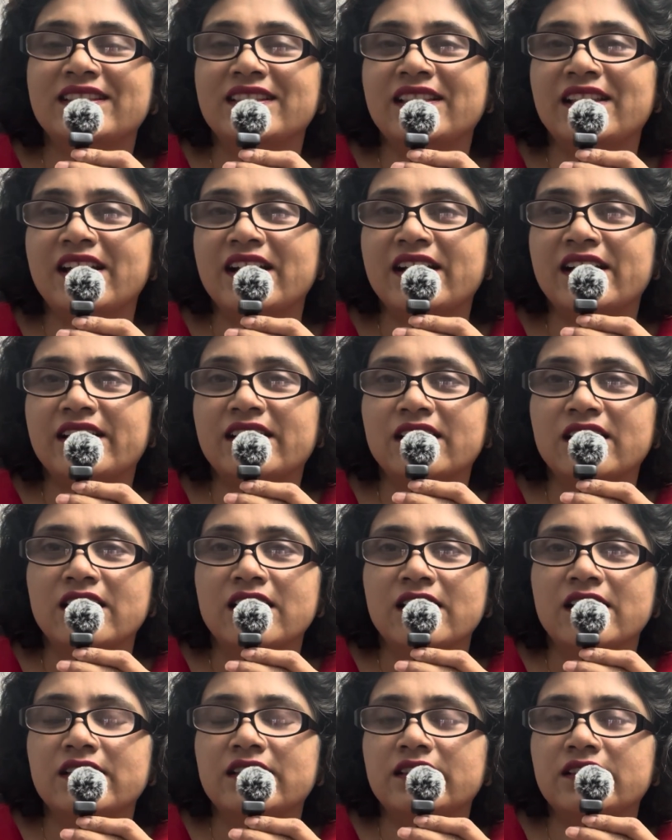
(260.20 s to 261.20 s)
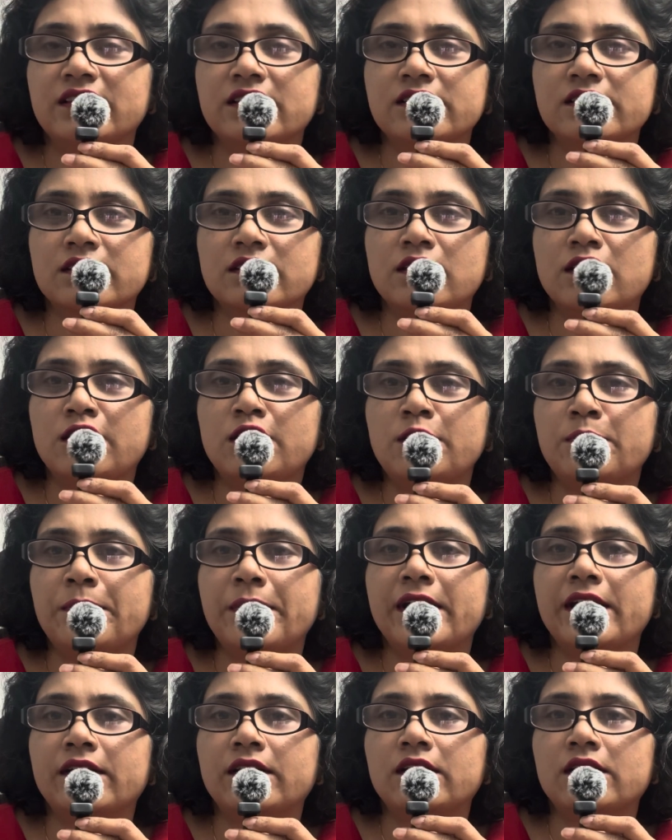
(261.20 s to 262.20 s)
that the skirt
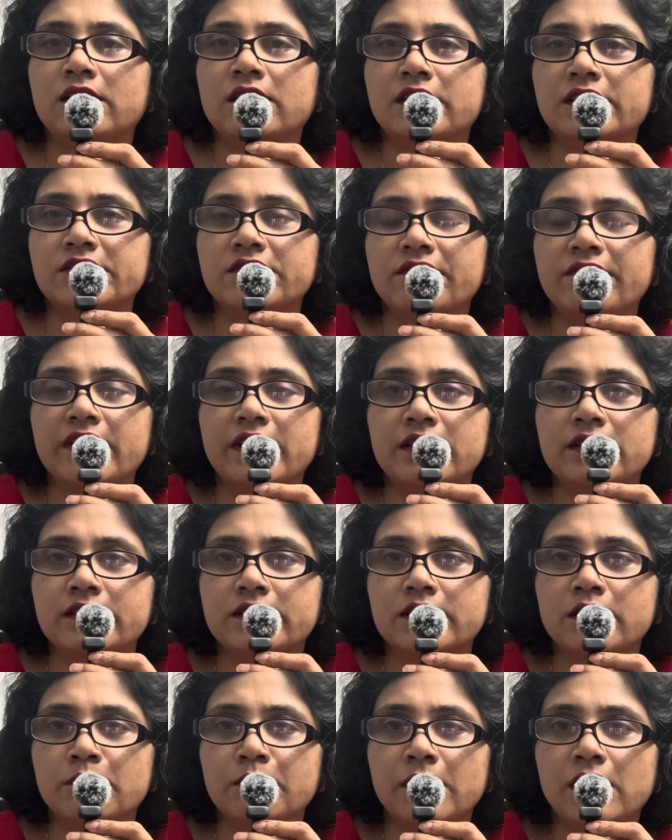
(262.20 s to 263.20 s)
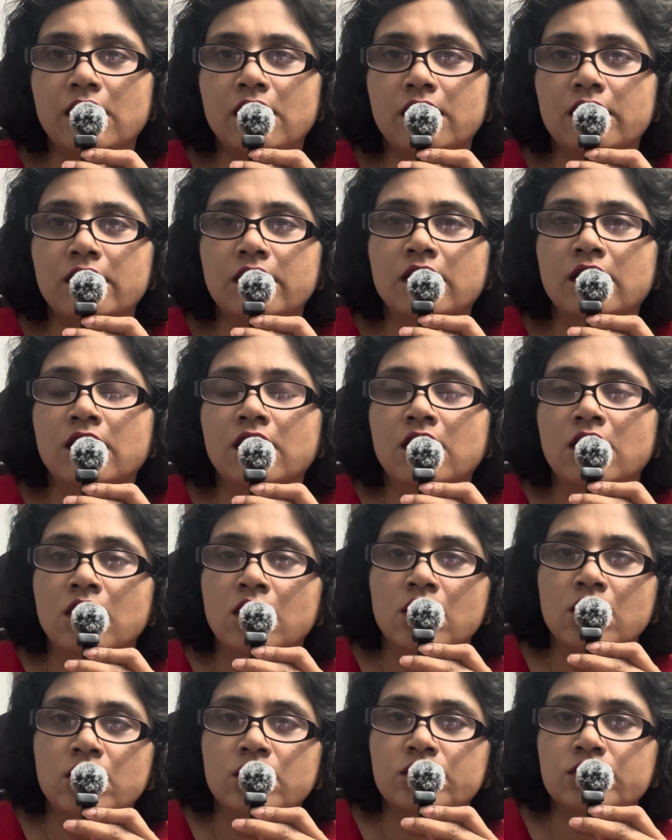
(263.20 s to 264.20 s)
pattern is very similar
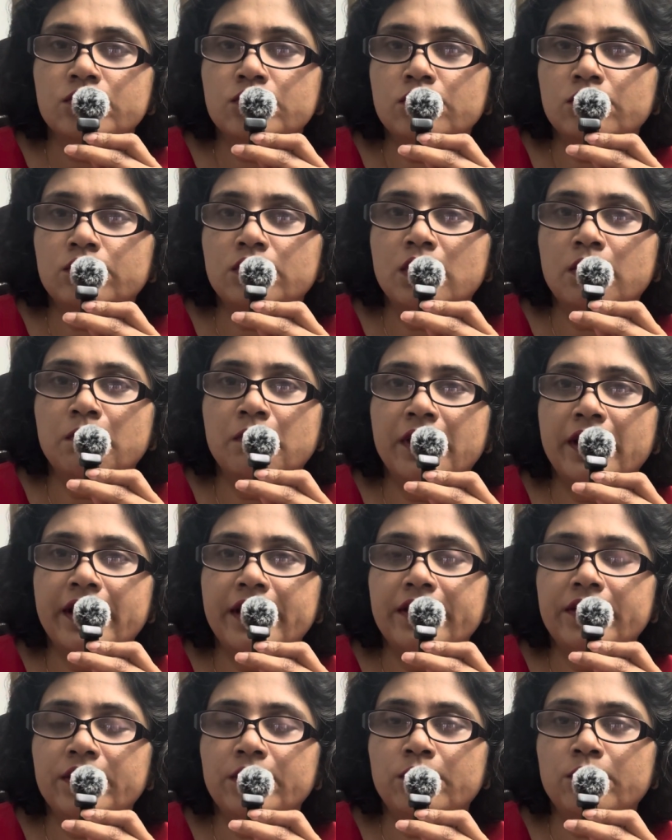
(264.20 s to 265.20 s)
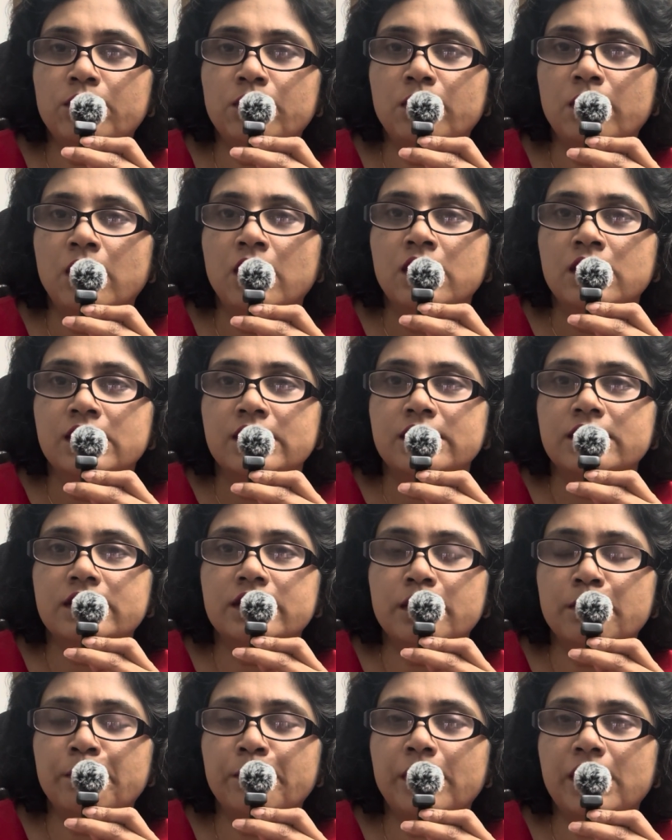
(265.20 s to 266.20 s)
to the brand new
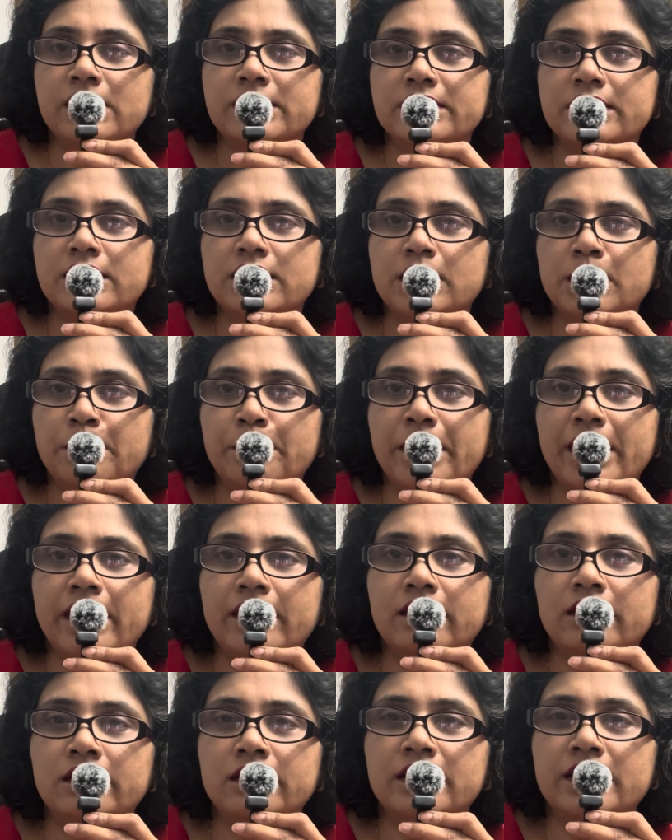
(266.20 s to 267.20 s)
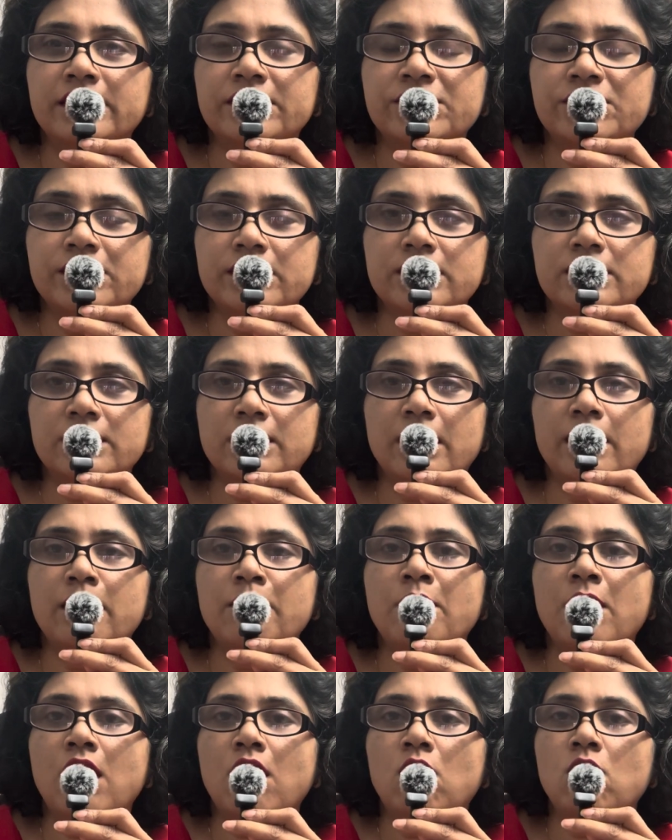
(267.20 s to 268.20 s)
Simplicity pattern that just
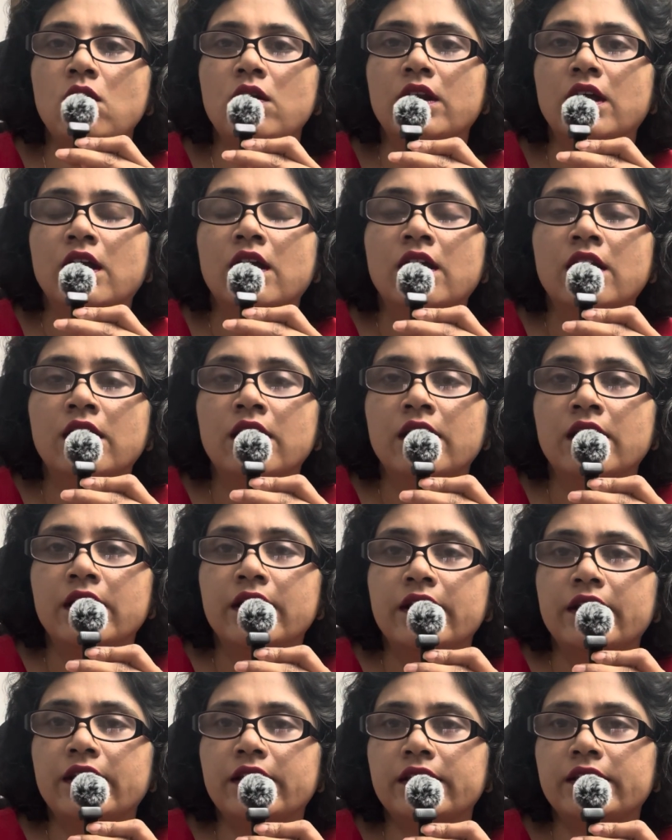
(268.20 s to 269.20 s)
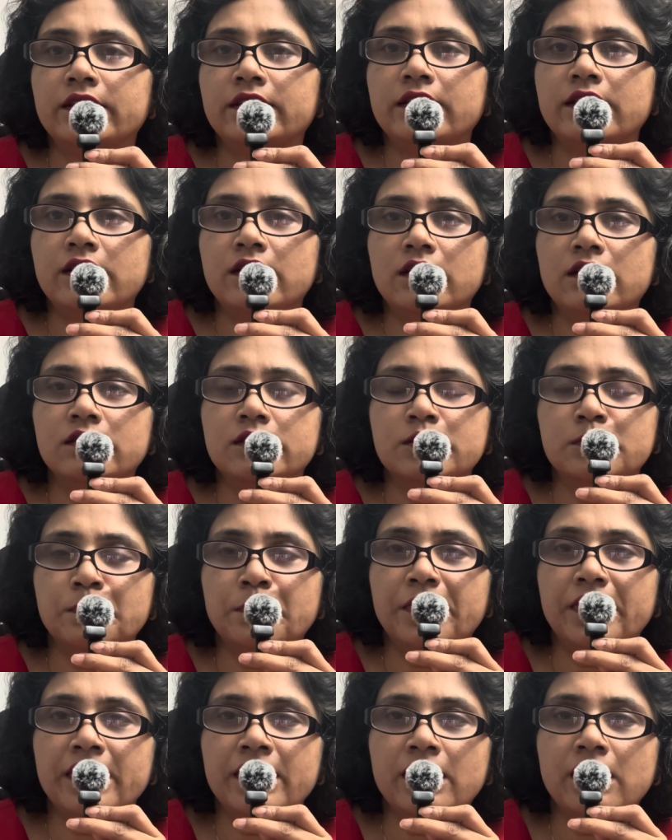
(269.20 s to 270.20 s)
came out in their
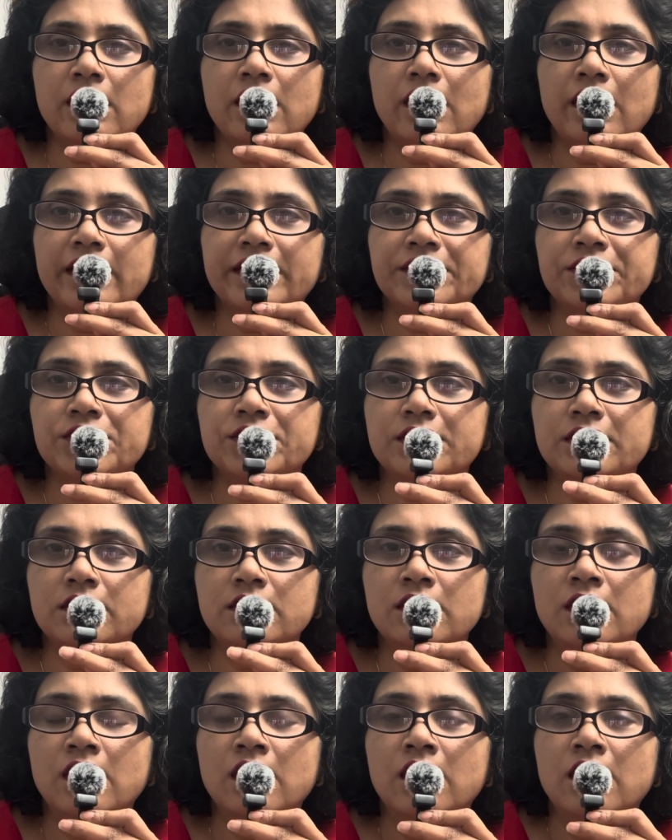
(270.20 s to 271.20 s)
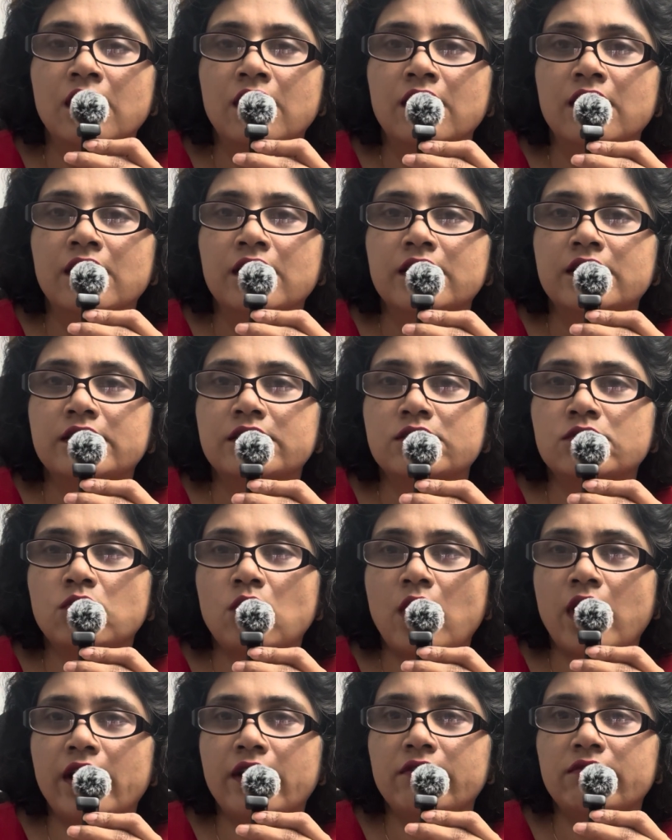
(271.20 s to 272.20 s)
spring collection.
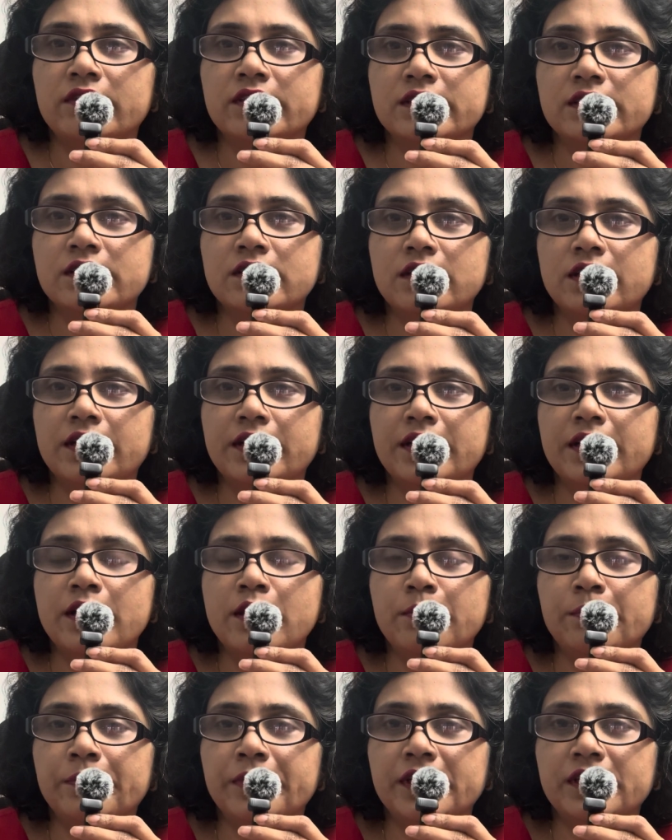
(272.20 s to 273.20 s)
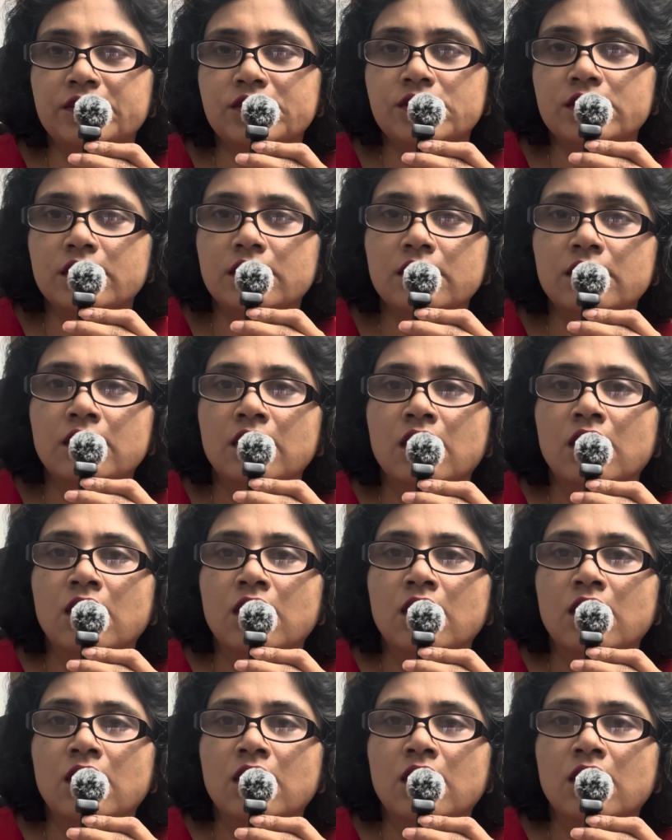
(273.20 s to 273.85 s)
So I have inserted a picture